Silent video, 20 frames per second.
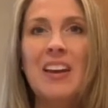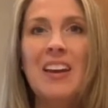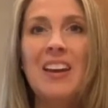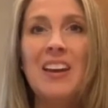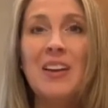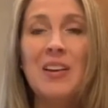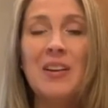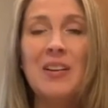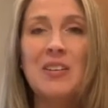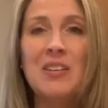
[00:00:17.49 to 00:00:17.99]

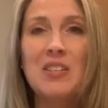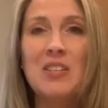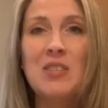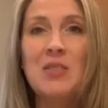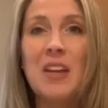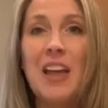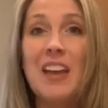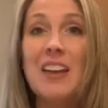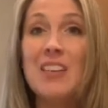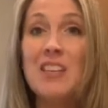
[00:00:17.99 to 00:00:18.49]
here
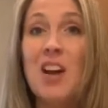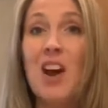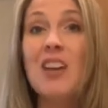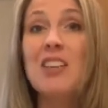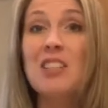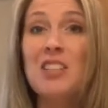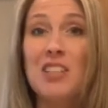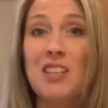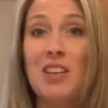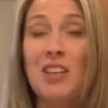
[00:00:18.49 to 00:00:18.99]
today to
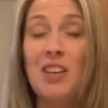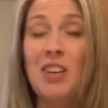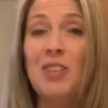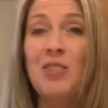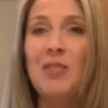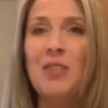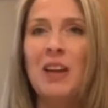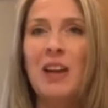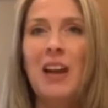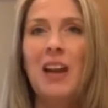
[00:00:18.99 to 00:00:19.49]
talk to
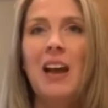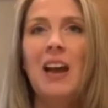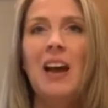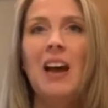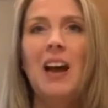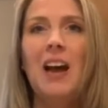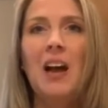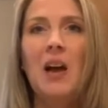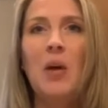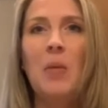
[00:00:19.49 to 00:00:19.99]
you
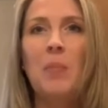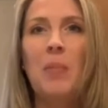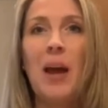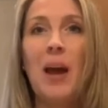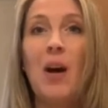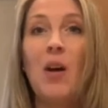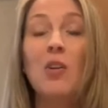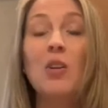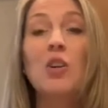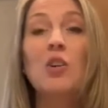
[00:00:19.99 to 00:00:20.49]

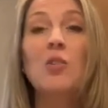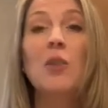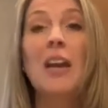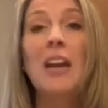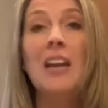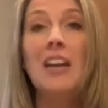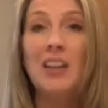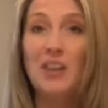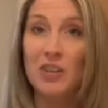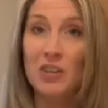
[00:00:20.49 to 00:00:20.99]
about
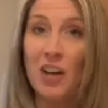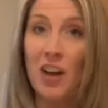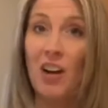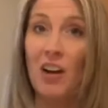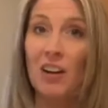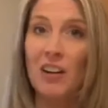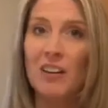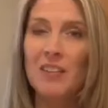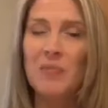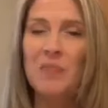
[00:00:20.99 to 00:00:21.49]
crating your
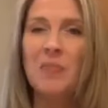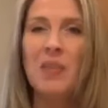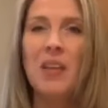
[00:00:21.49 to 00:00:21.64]
dog.